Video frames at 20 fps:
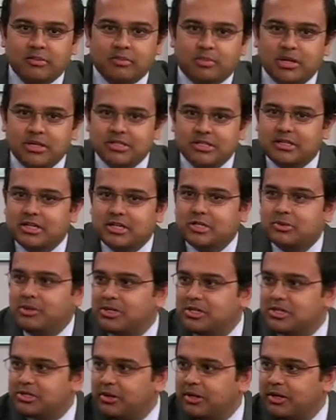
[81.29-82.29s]
presentation by
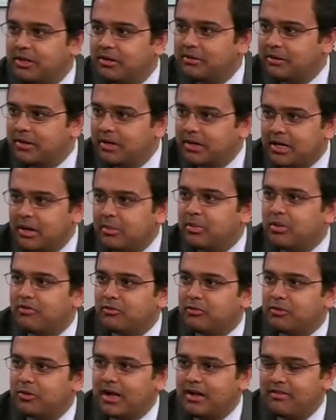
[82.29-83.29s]
showing you a couple of
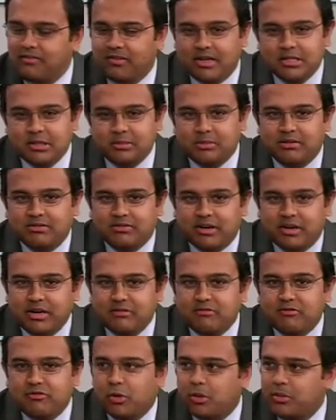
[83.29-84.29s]
what I find to be very
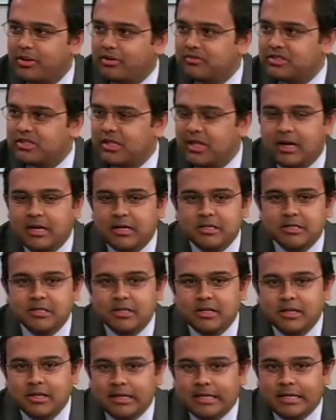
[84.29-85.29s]
informative slides.
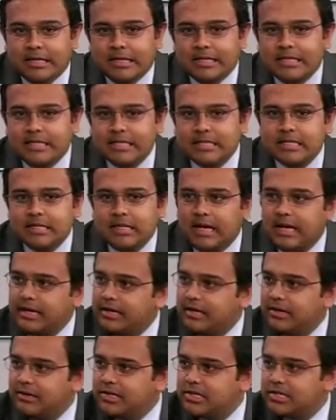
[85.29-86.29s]
This slide
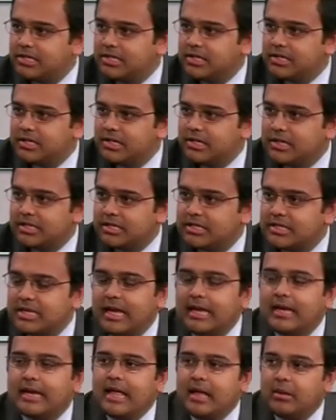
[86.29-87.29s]
here is the
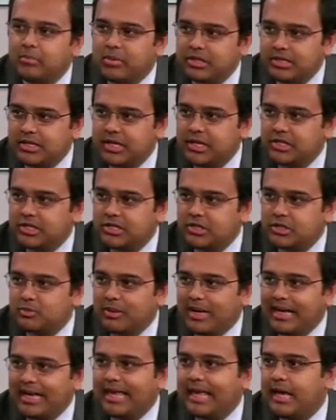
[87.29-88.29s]
state amputations
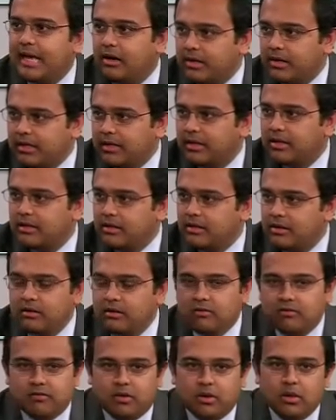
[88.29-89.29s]
by county
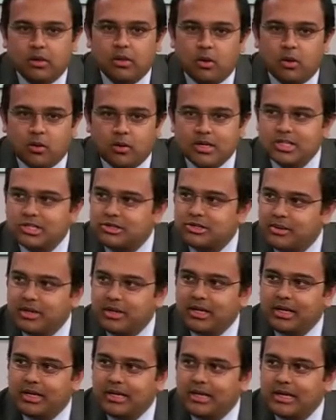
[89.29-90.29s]
for lower
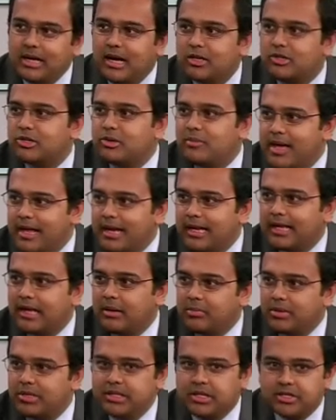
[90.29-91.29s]
extremity non-traumatic
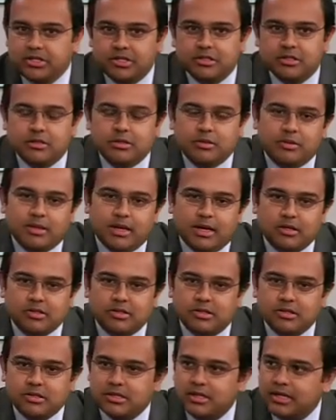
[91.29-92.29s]
amputations in
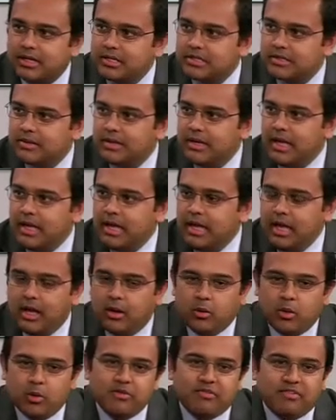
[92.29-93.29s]
2006.
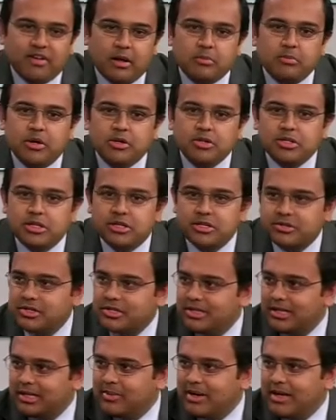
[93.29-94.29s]
And what we found most
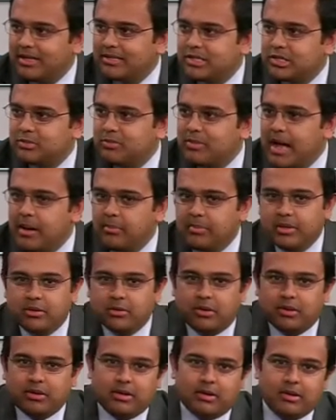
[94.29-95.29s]
interesting about this map in
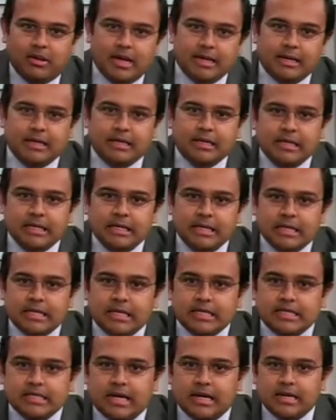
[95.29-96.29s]
North Carolina
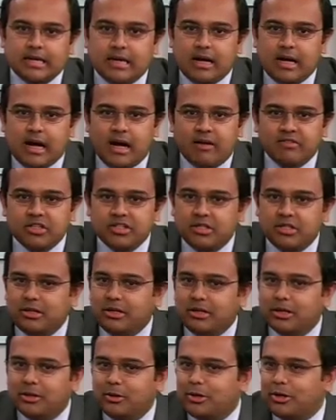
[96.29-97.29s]
is that obviously you
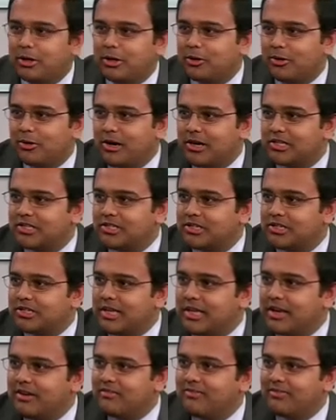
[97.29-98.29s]
can look across the
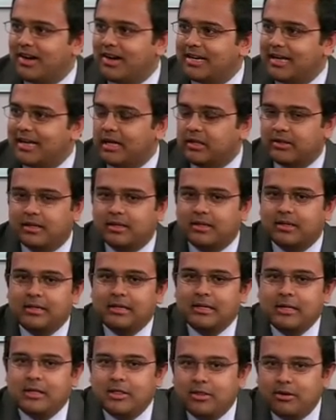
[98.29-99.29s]
state and find out that
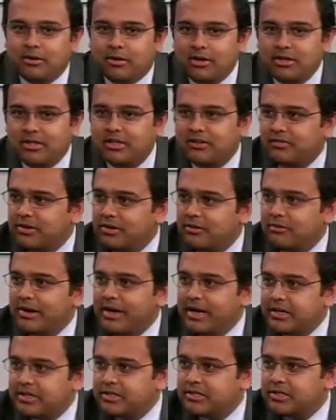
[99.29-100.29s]
there are different
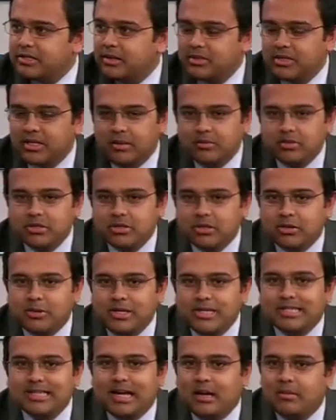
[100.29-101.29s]
rates, sometimes
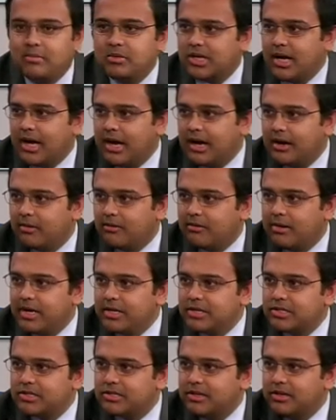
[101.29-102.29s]
3 times higher
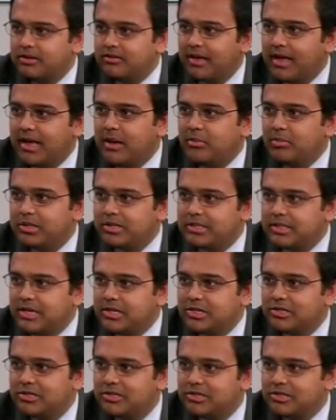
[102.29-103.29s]
rates of
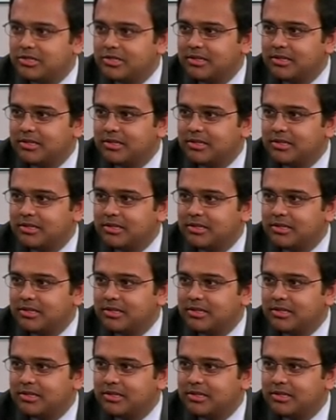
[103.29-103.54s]
amputations